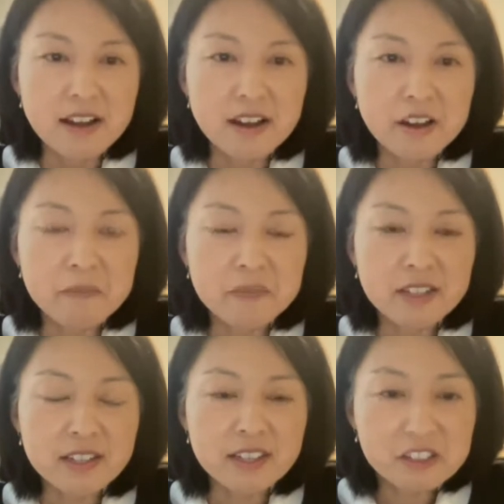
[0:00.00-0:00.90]

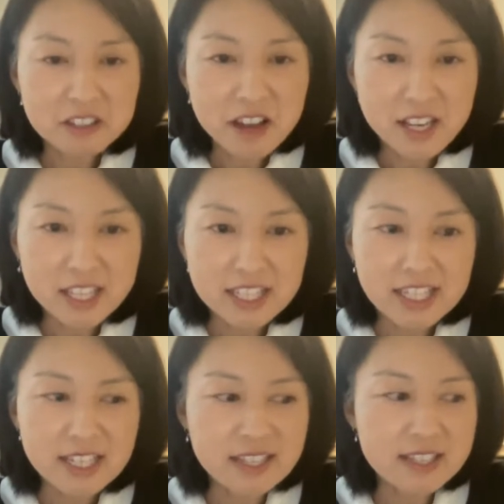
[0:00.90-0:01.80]
Um,
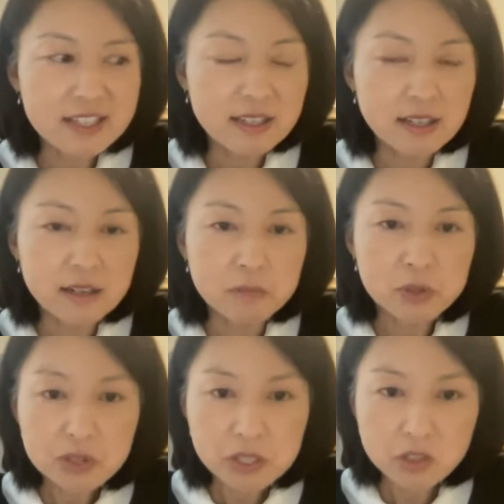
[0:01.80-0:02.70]
Interlochen is a
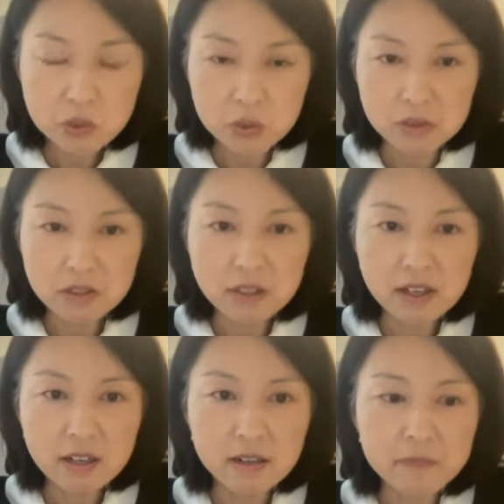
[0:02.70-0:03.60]
music school
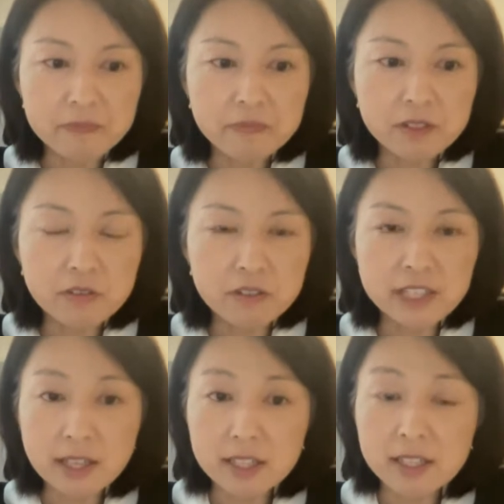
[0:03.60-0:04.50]
um, for
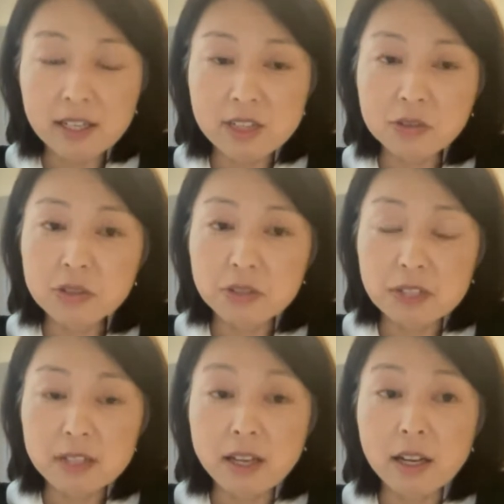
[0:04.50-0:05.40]
talented high school
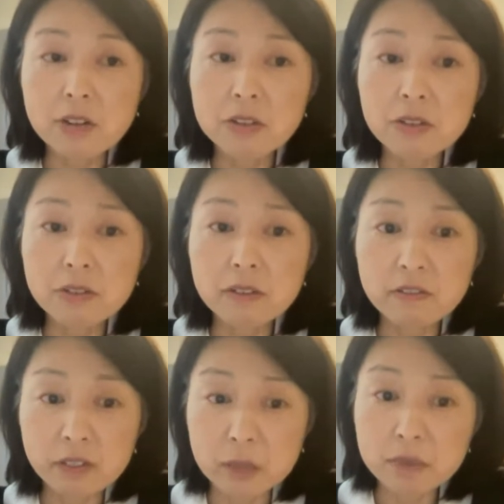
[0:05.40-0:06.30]
students and also
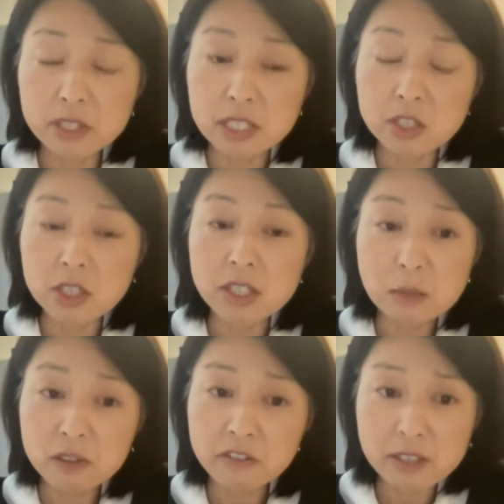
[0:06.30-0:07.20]
a very prestigious
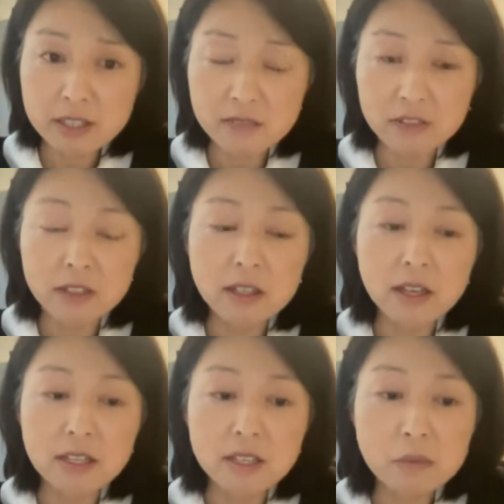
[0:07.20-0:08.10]
summer festival,
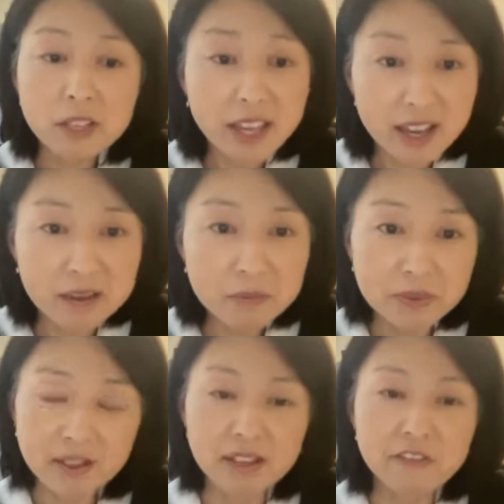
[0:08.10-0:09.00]
uh, summer camp,
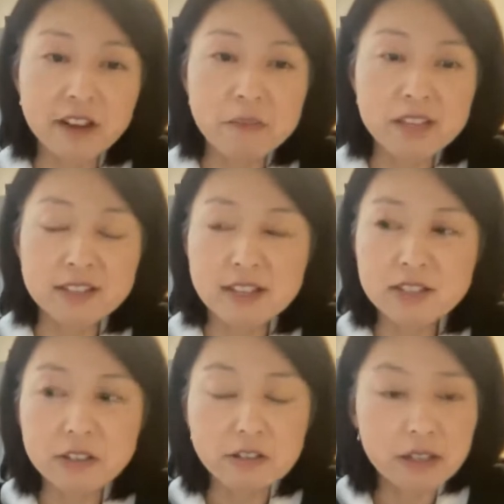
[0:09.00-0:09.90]
uh, if I may say
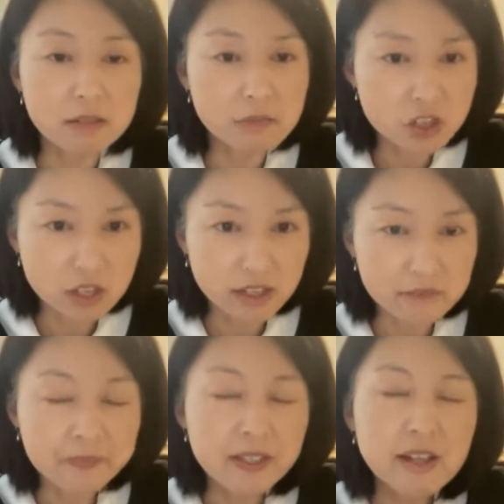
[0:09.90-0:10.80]
so, in
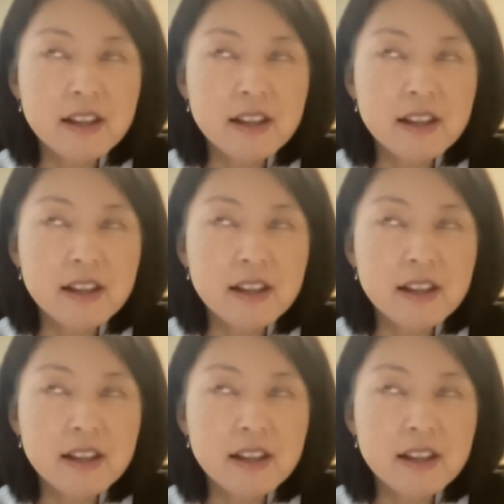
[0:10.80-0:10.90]
Michigan.